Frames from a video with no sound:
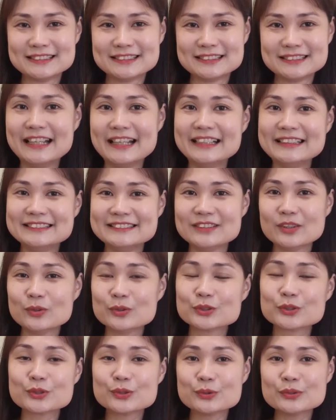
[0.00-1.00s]
and
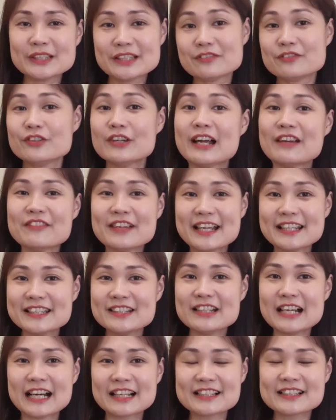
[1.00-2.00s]
also if you have
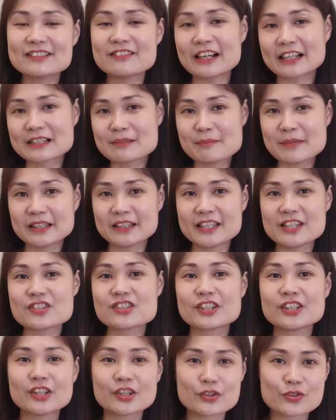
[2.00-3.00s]
any other
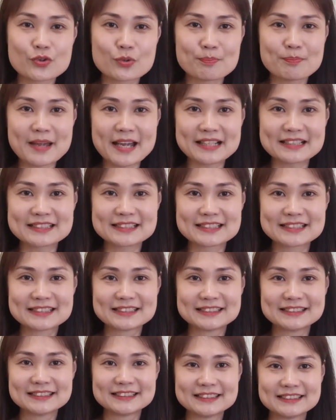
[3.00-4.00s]
recommendation on tote bags. I
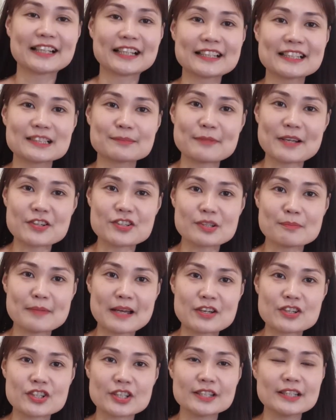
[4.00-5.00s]
have another special
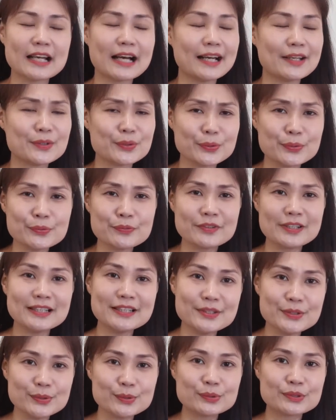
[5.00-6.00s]
mention. I don't really
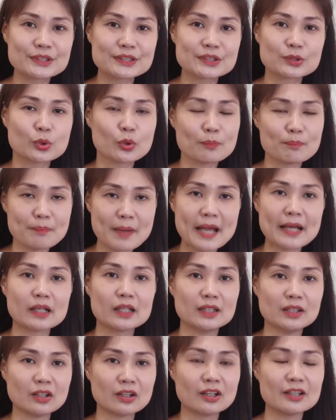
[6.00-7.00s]
use tote bag a
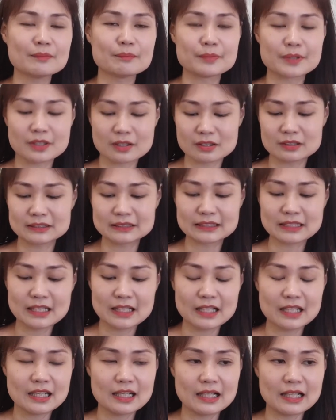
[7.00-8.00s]
lot because
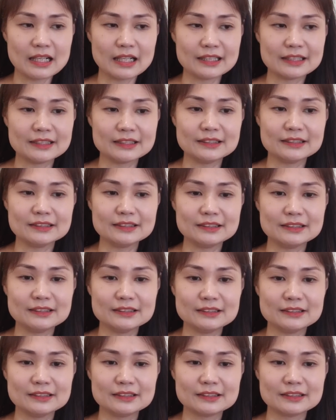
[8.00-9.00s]

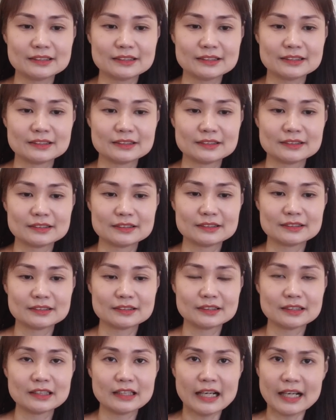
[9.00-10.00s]
I
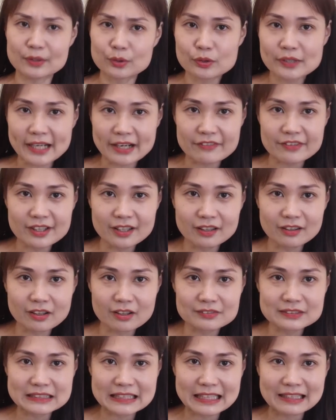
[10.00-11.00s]
don't carry a lot
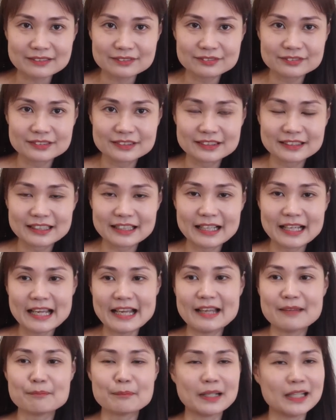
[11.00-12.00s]
of stuff
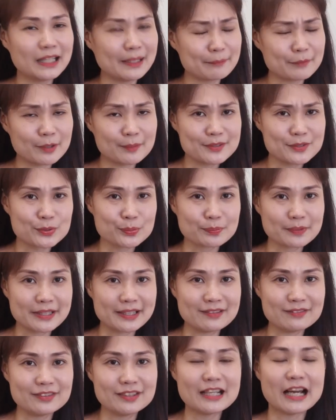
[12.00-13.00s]
and my laptop is super
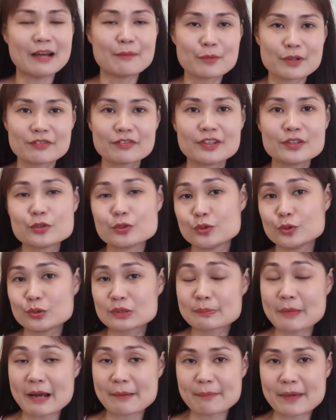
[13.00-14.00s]
heavy. I prefer to use
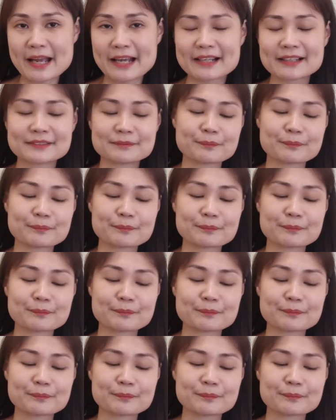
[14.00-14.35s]
backpack.